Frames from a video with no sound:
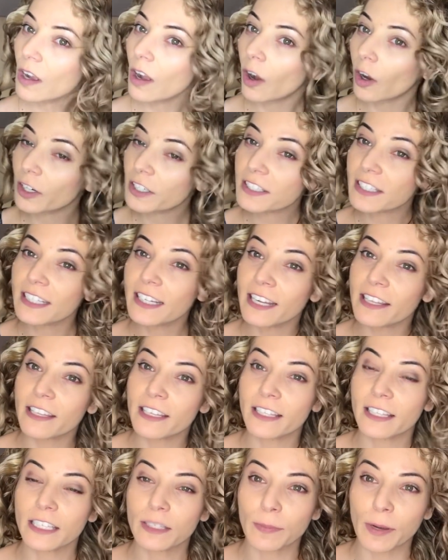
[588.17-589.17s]
Honestly, I
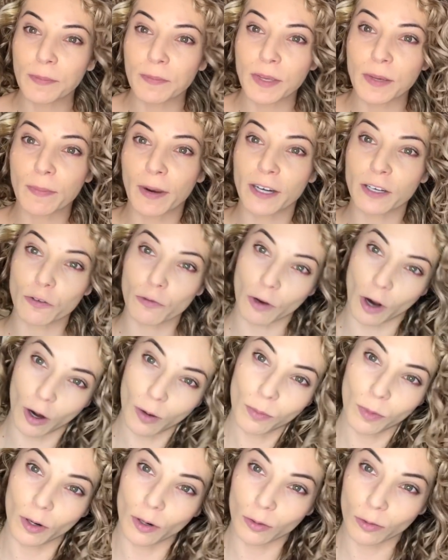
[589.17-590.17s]
think this might be my new
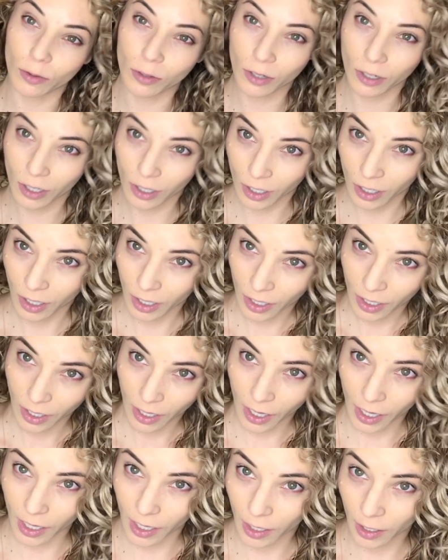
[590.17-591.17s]
combo.
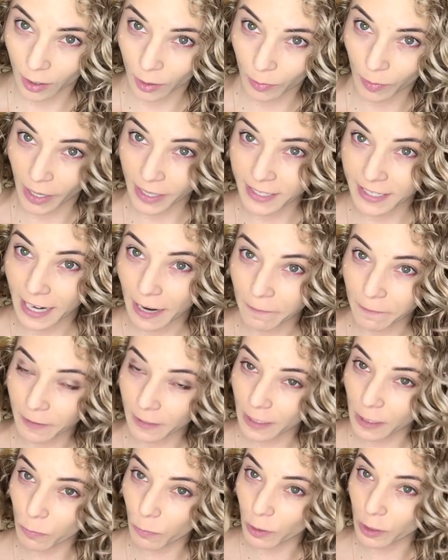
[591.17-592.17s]
I
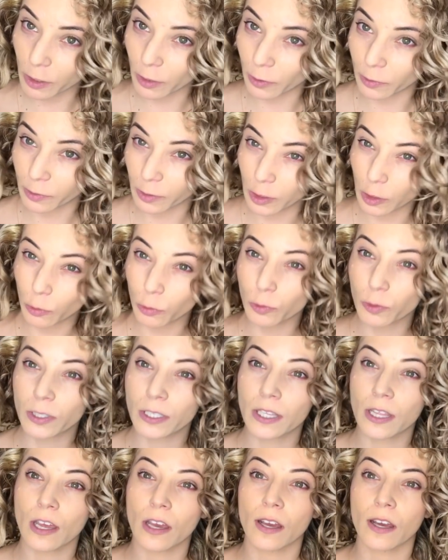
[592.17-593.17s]
definitely would
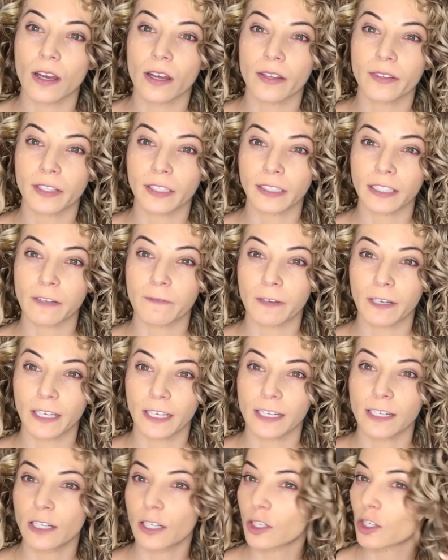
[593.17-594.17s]
use the leave-in
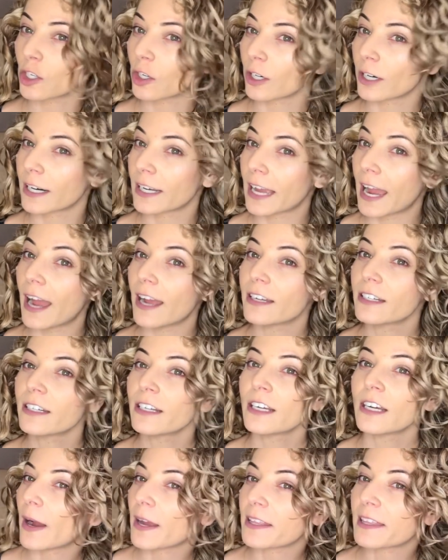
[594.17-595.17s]
conditioner again.
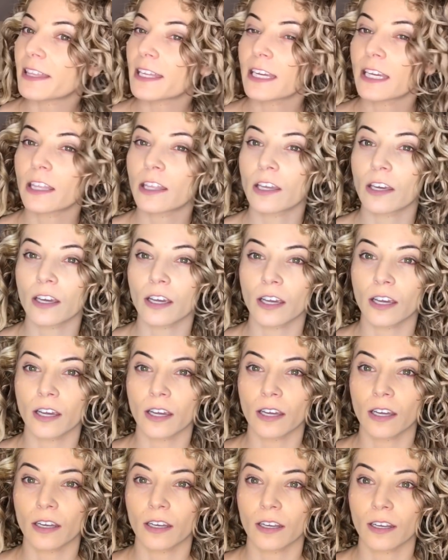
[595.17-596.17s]
I think
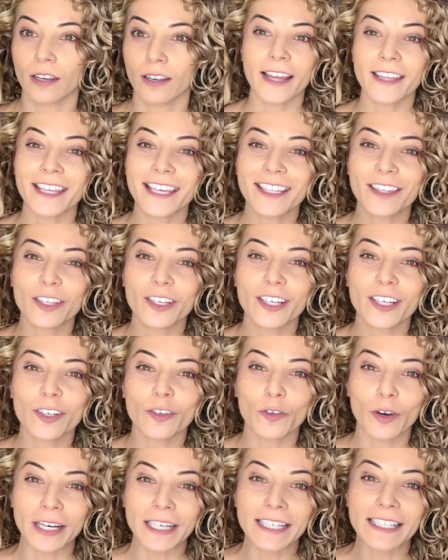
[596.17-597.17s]
the
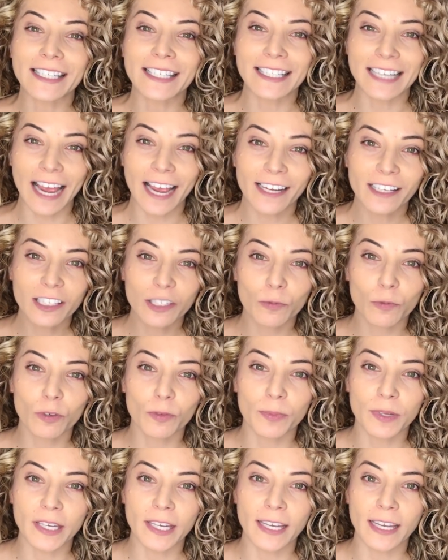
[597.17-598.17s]
greatest test will
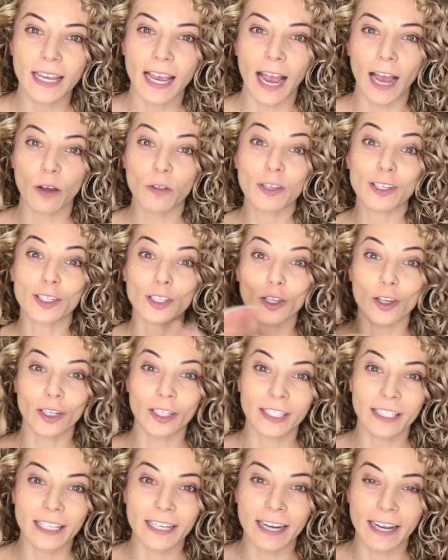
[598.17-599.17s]
be how this
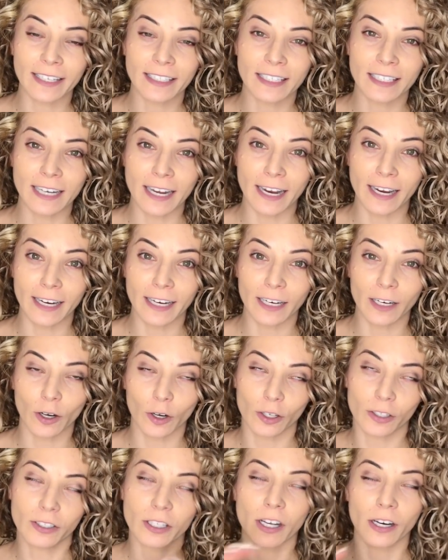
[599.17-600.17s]
looks the next day, or